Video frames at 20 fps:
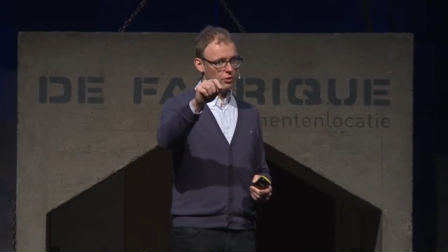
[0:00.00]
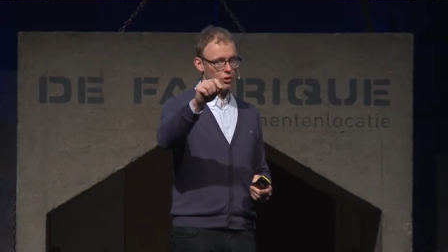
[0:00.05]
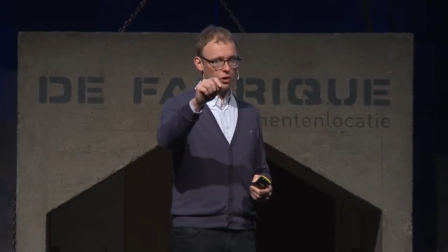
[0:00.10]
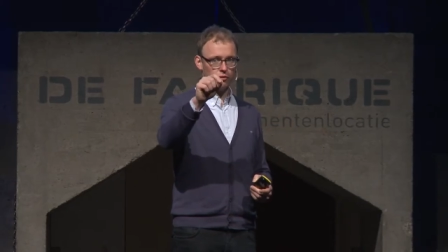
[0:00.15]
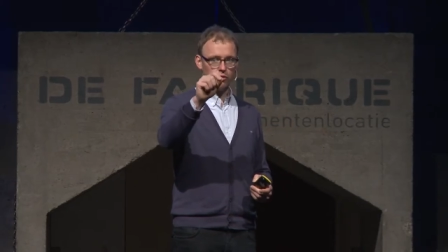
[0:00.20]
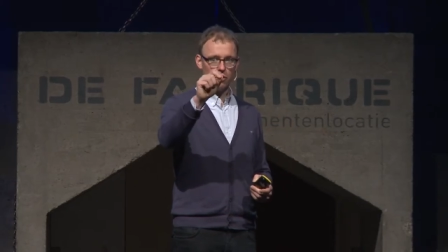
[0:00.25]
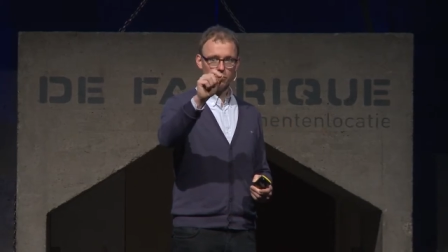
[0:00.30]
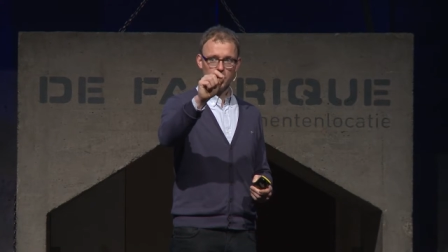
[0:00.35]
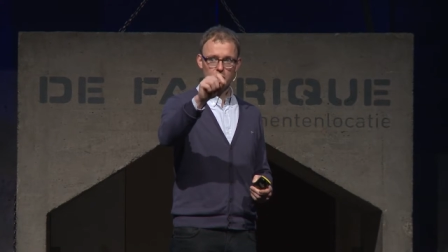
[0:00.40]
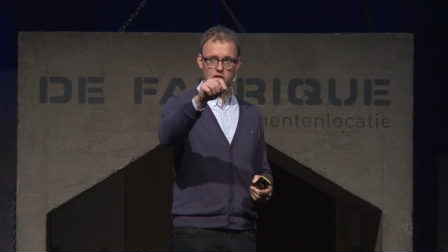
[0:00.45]

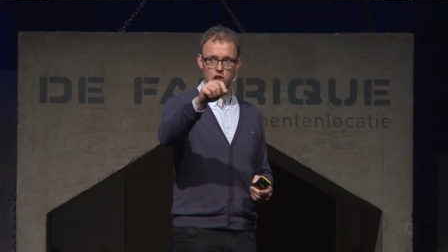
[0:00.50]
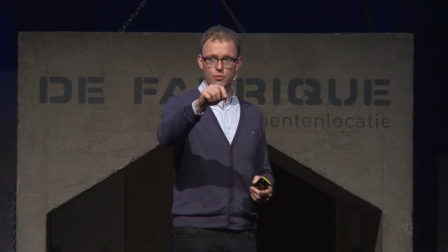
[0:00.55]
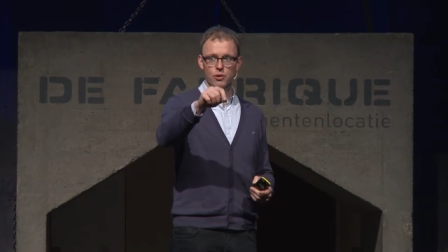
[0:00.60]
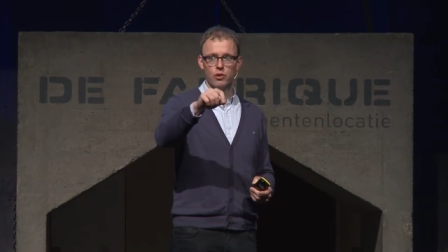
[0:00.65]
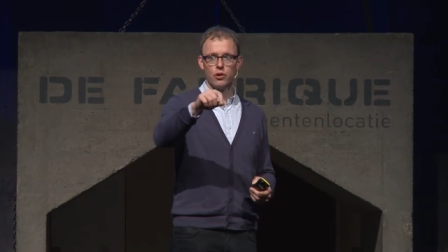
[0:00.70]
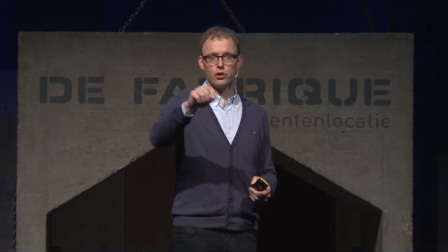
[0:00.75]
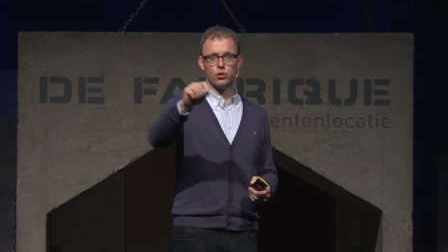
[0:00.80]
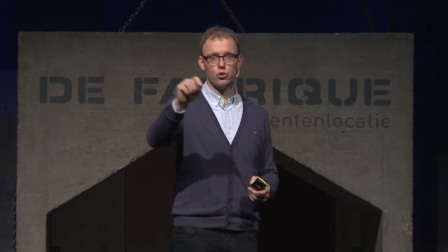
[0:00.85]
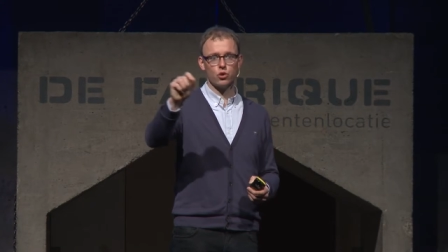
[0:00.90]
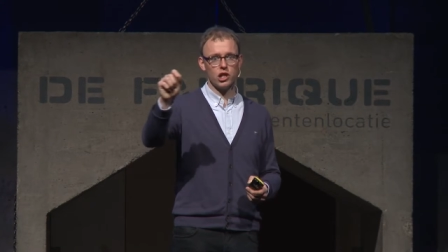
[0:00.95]
and from
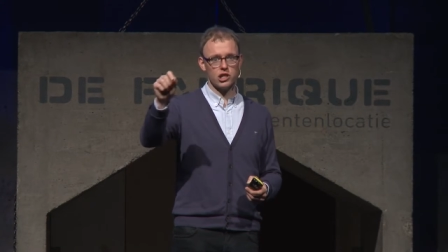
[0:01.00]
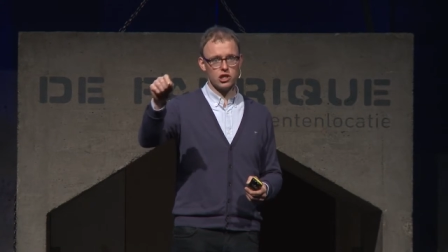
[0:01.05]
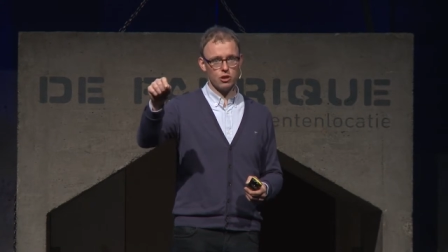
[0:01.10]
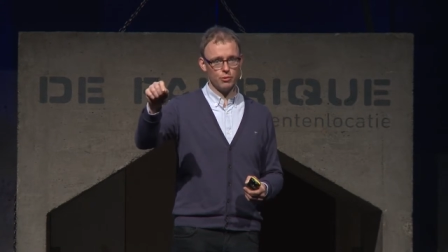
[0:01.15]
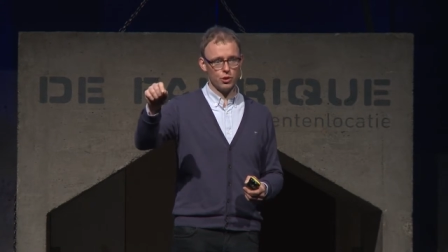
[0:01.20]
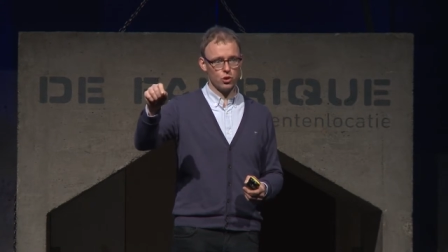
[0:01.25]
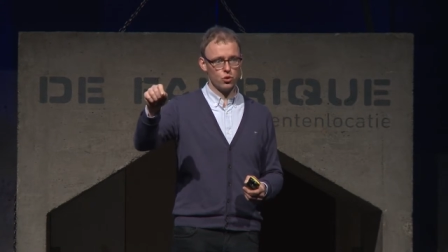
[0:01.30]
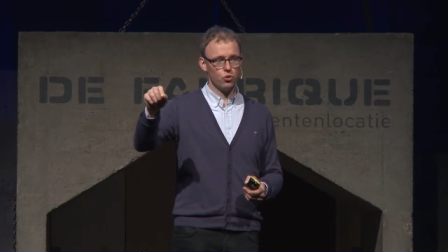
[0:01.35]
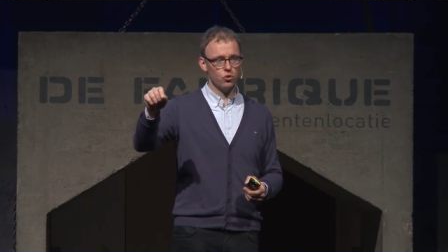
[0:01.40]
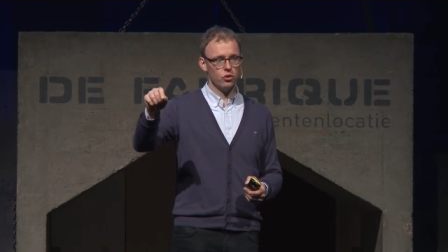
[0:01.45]
customer one to
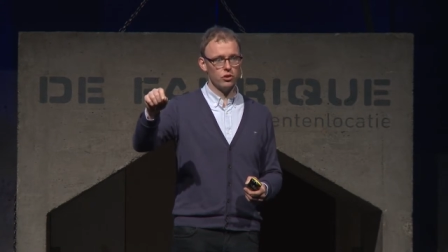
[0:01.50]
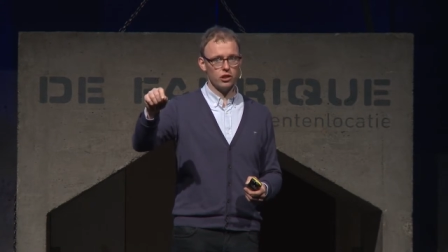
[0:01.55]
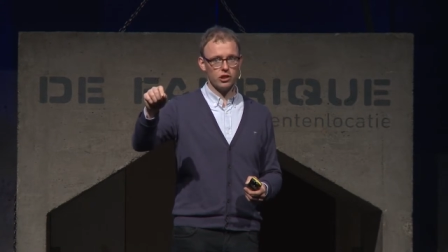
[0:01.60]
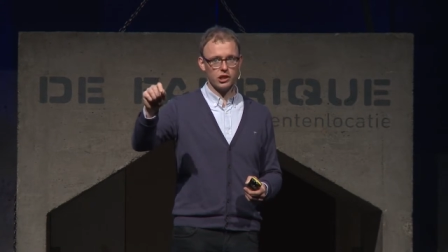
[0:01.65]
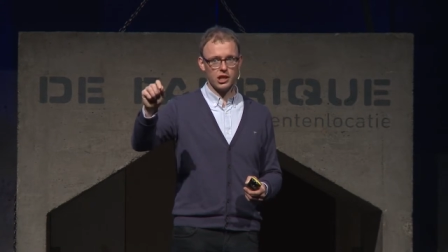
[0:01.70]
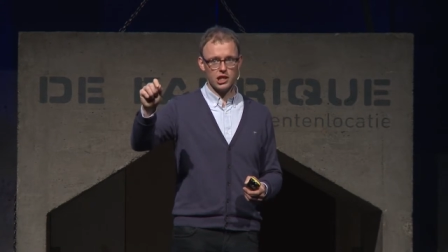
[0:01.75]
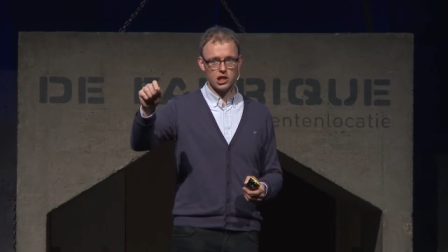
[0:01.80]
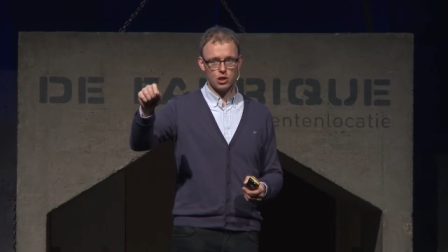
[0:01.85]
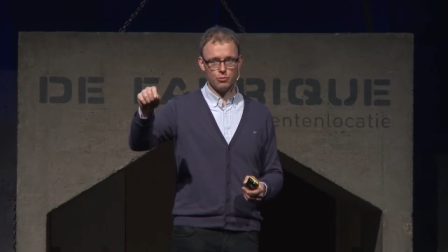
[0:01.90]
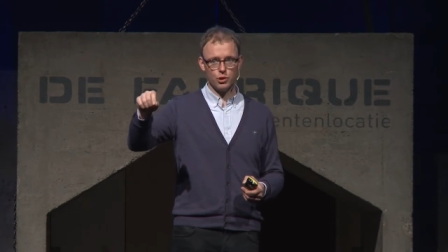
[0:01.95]
customer two,
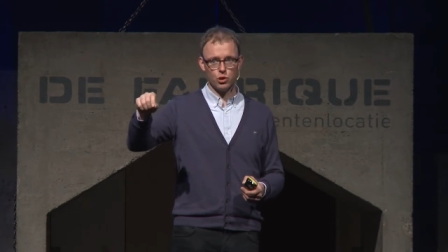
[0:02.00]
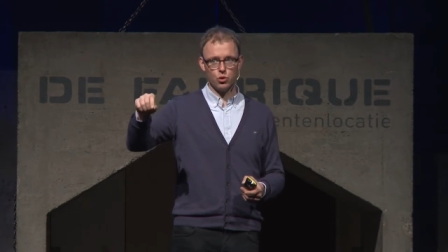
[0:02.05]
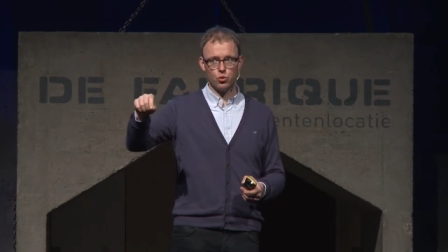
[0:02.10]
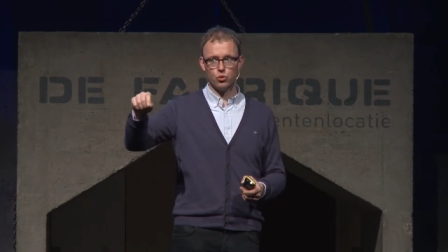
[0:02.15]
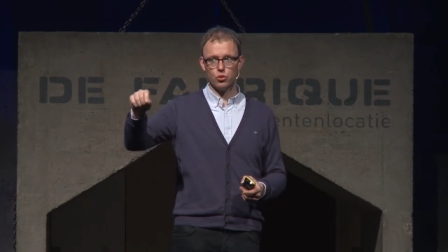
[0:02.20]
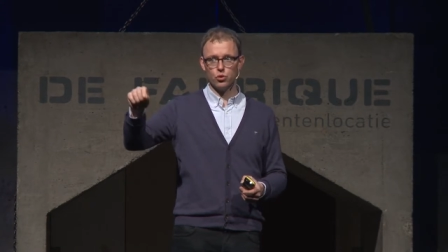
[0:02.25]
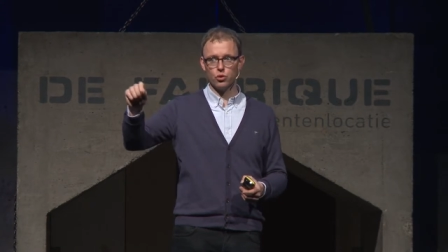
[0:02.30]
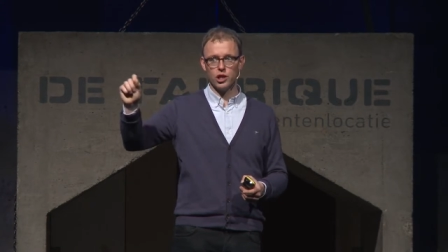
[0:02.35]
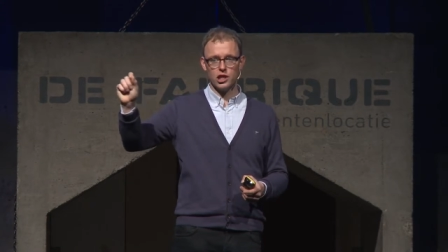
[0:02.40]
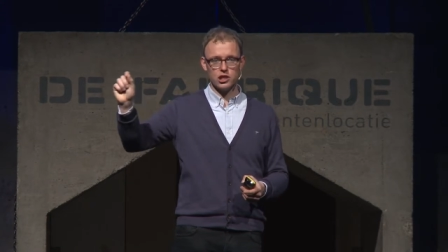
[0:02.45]
and customer
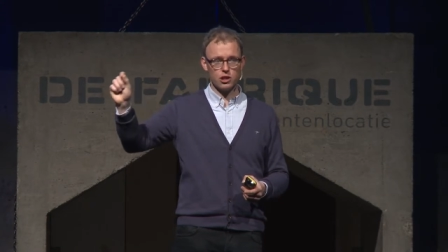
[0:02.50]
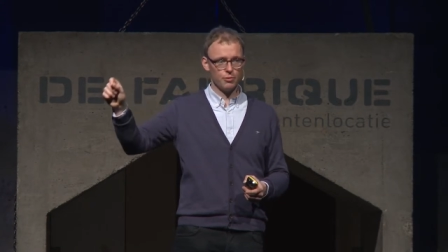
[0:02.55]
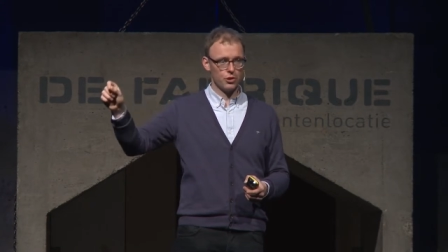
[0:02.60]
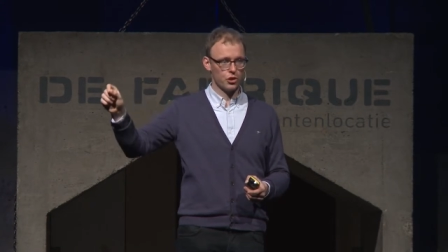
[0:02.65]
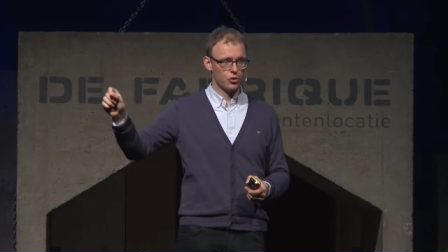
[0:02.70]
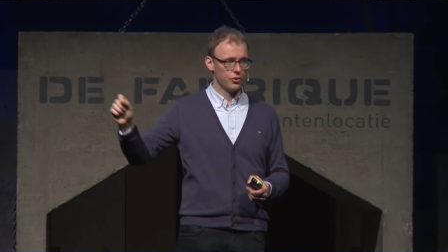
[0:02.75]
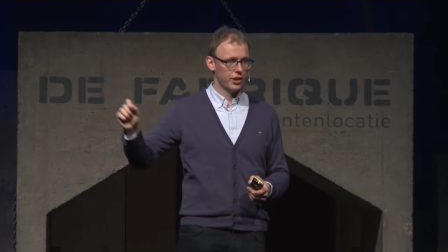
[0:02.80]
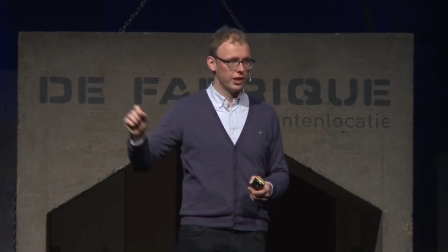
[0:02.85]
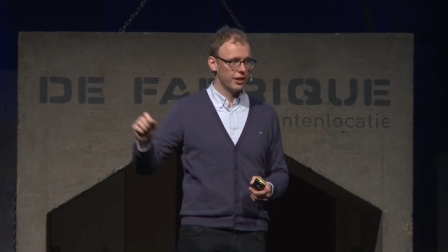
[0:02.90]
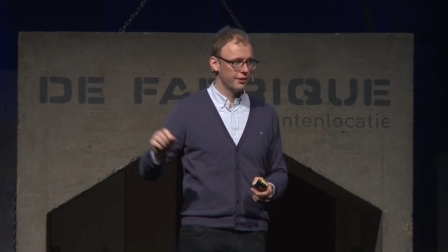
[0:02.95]
two to customer
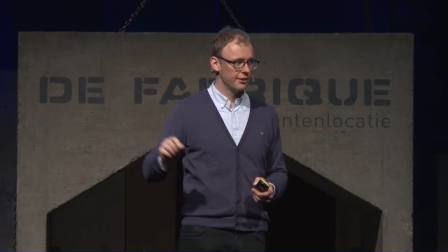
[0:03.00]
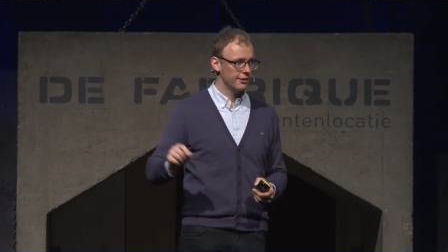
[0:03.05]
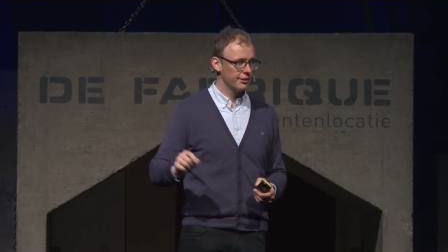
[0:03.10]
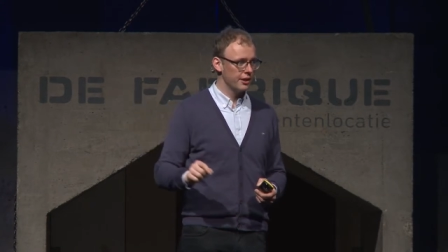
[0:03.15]
three